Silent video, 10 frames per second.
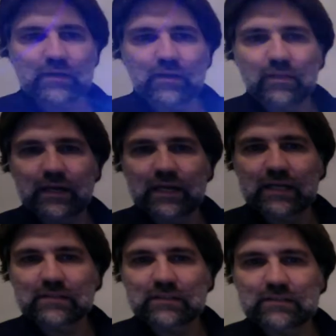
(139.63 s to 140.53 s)
that
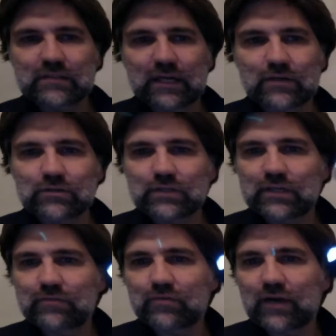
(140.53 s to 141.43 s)
is not only a
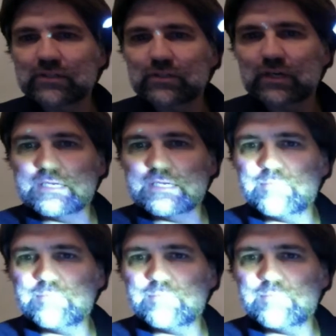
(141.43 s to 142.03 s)
flashlight,